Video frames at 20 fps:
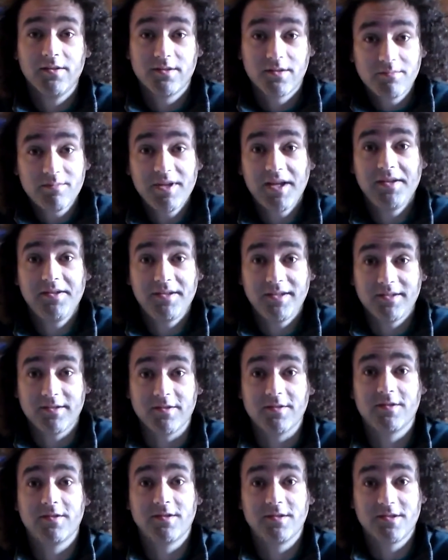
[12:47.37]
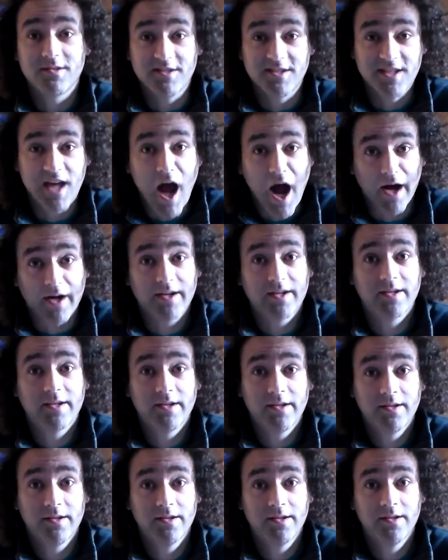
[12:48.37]
some dentists suck,
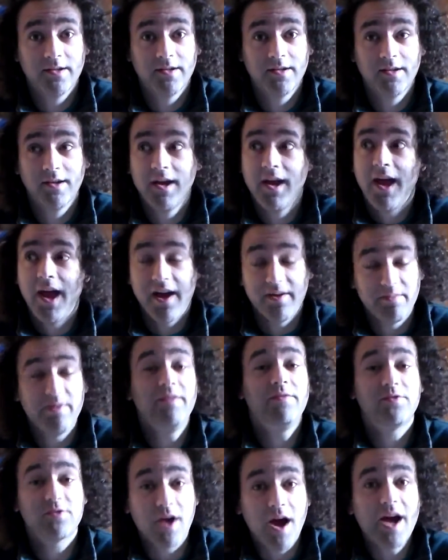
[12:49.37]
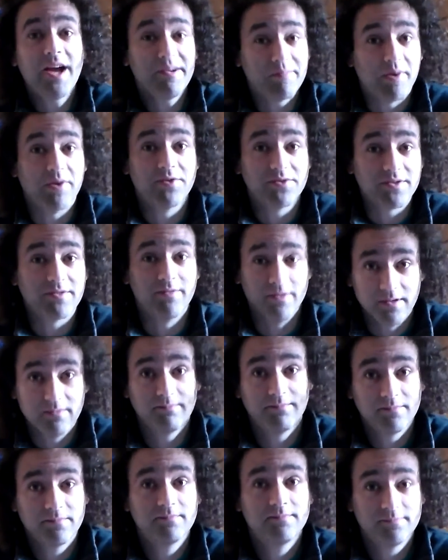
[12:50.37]
and we've tried most of them.
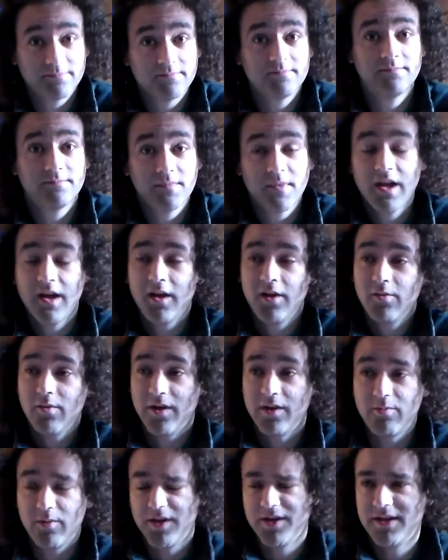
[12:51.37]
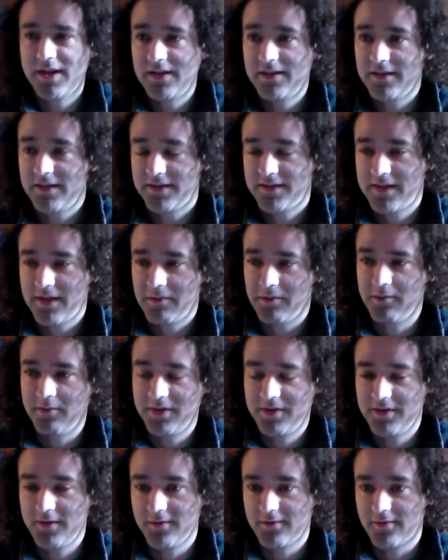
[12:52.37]
We had one dentist that we
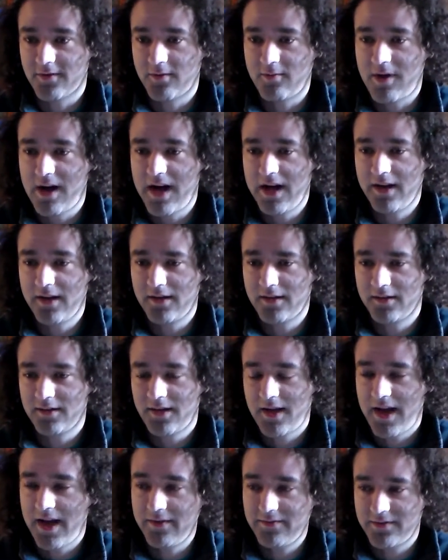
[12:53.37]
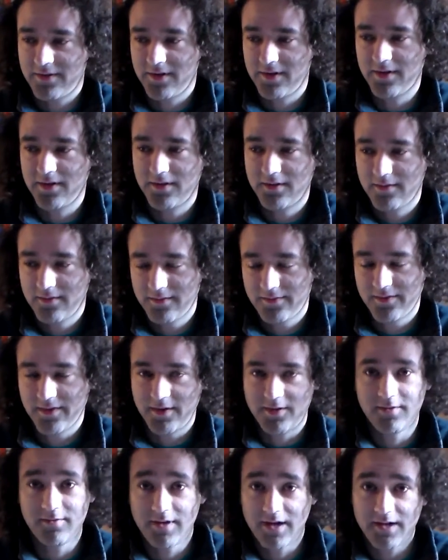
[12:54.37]
went to for a while after
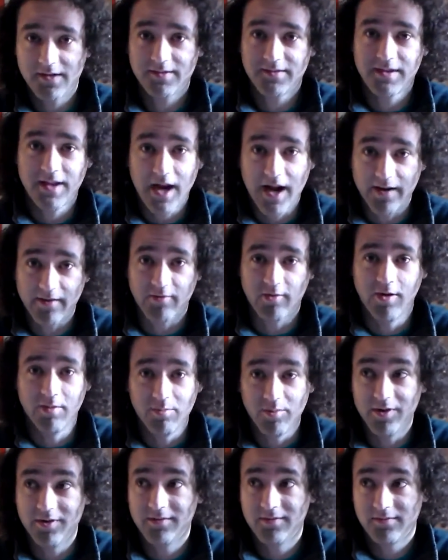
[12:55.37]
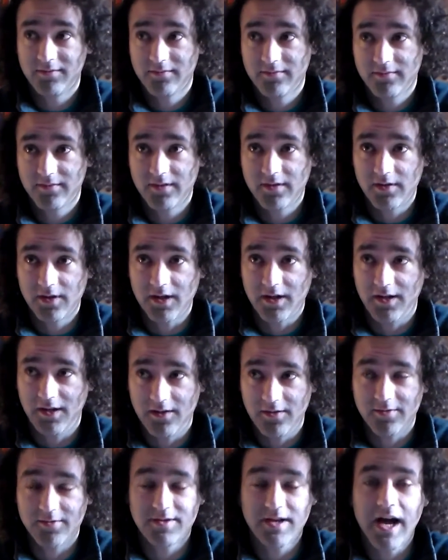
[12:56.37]
the two dentists that I grew up with
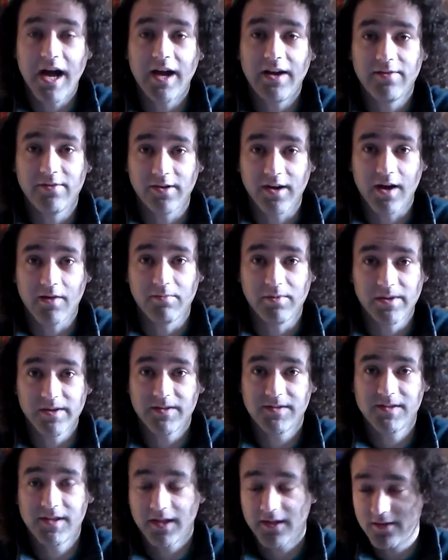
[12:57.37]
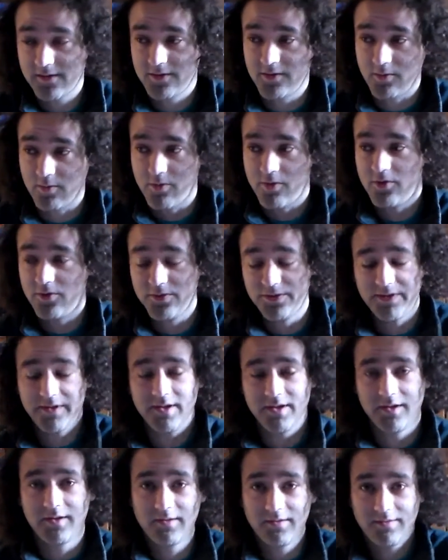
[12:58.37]
either died or got really sick, too old
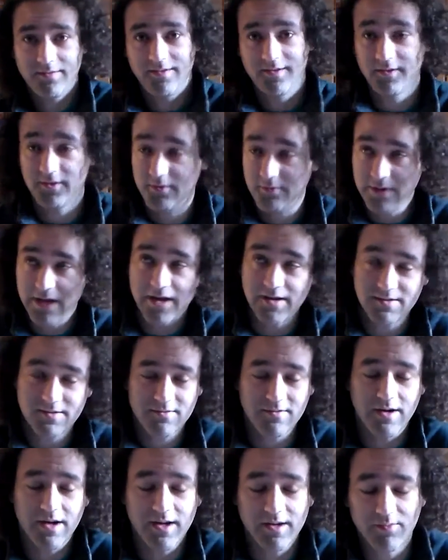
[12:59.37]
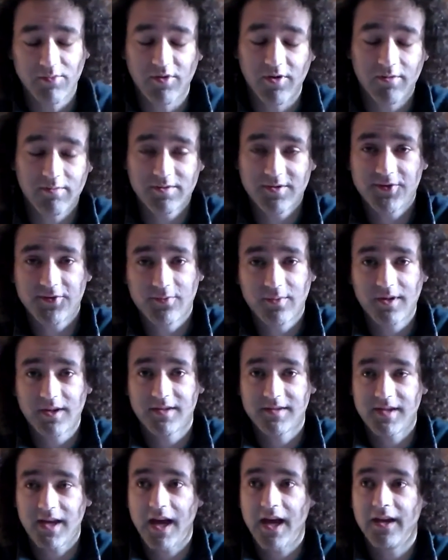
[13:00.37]
to do dentistry anymore, which is
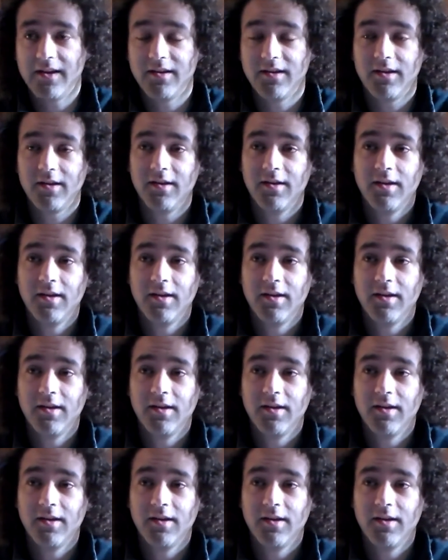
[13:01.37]
really sad.